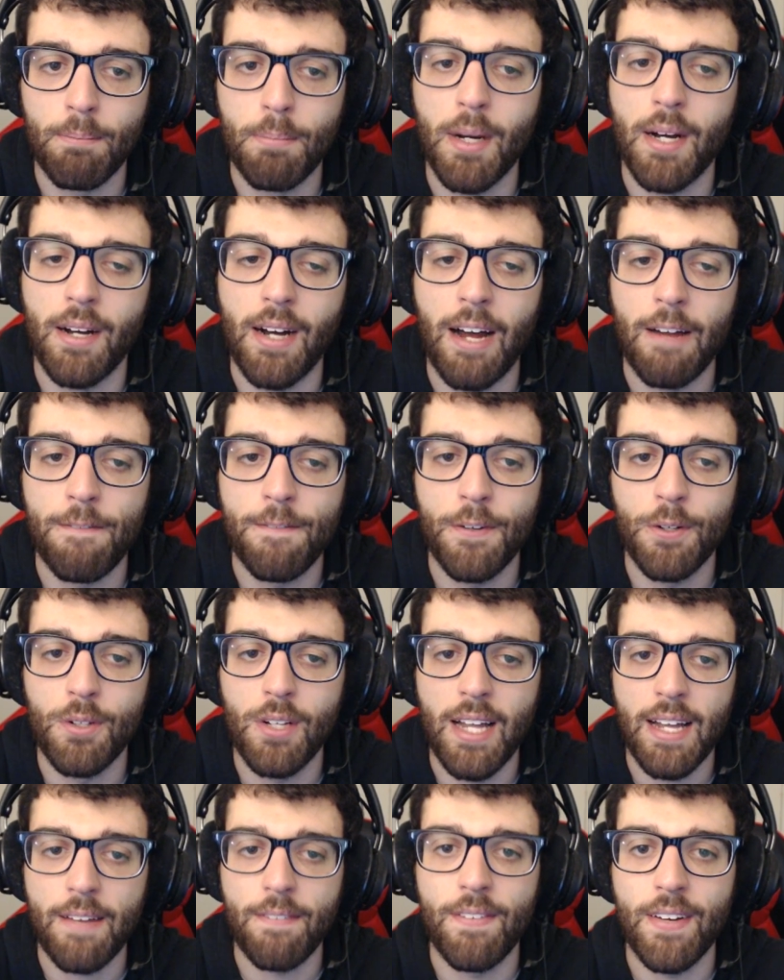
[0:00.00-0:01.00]
But I feel
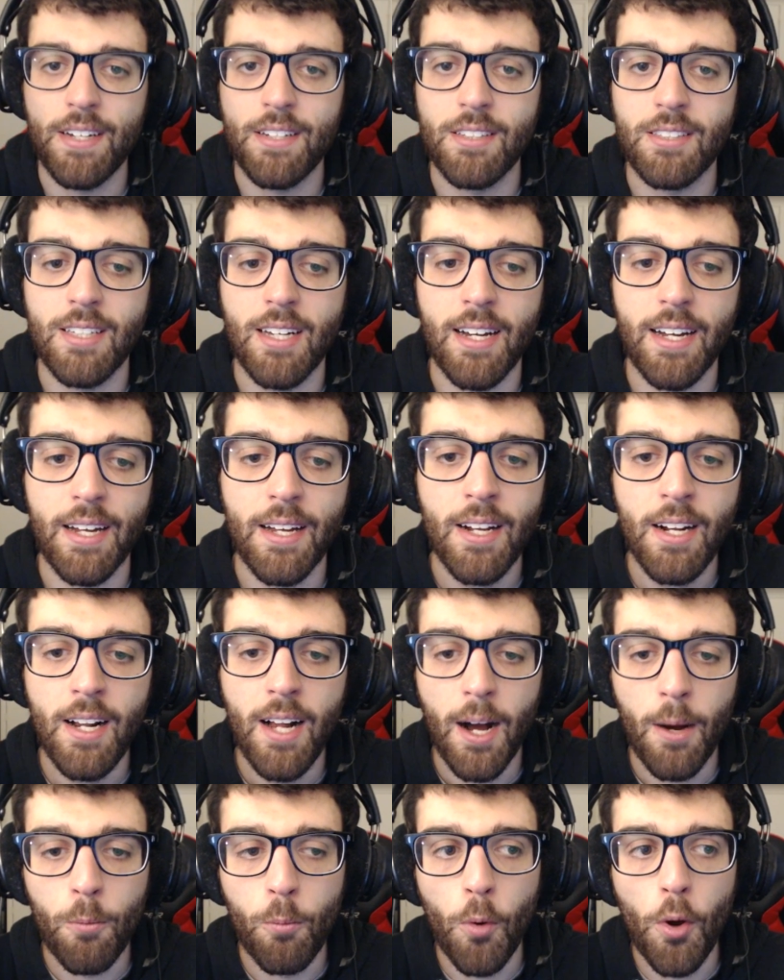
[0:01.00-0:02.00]
like that is a
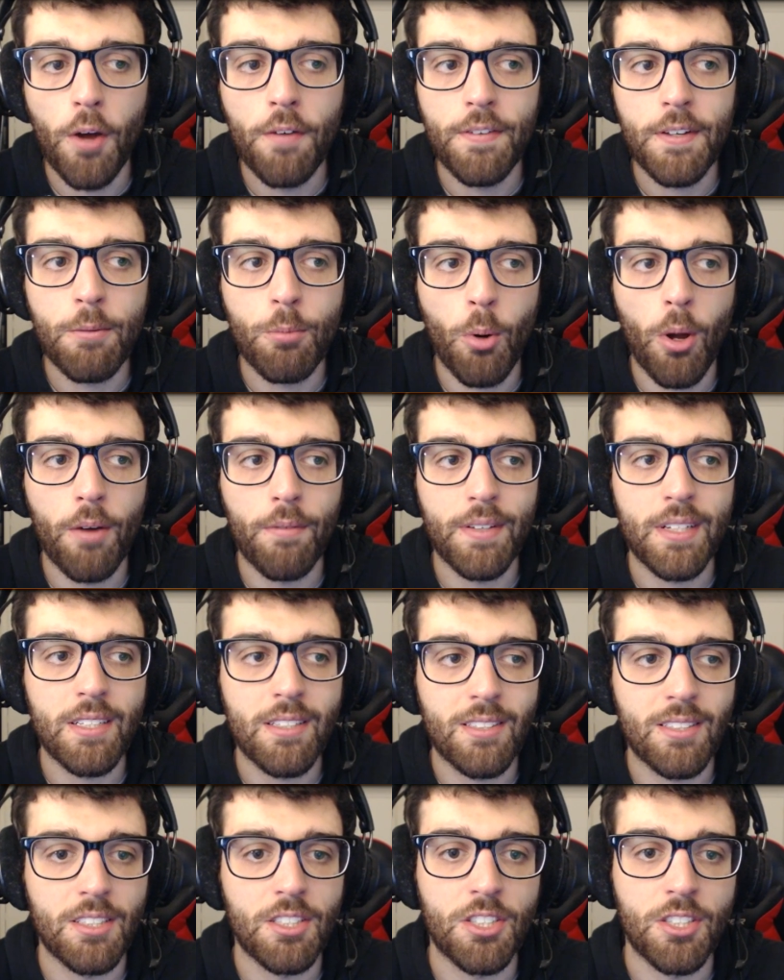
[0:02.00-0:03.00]
worthy
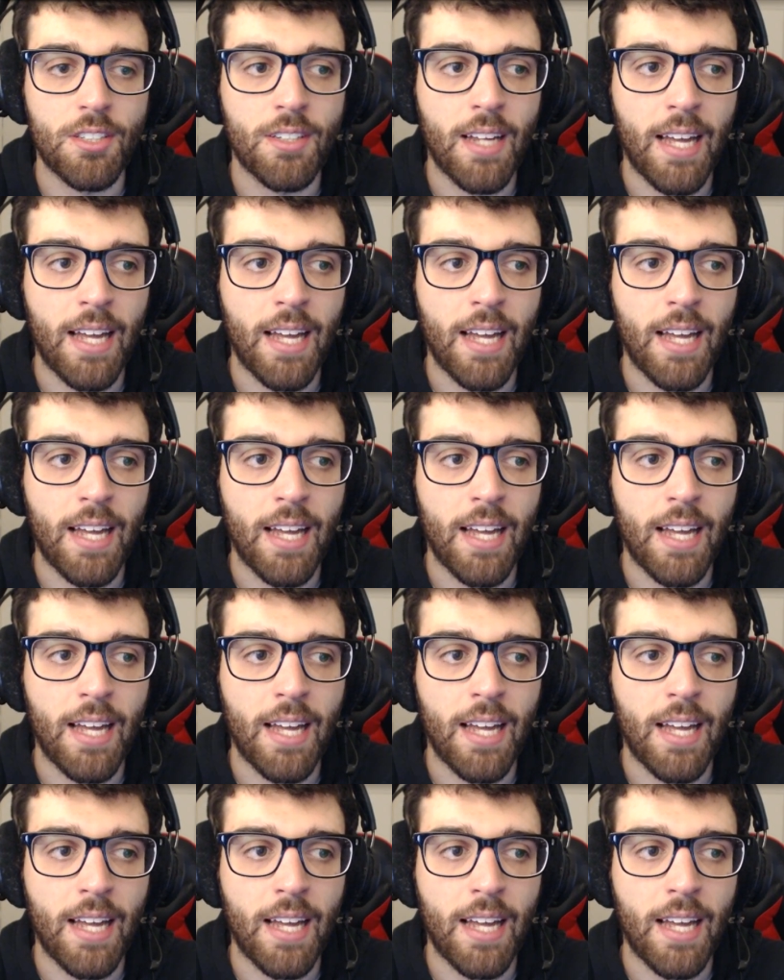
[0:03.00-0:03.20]
decision.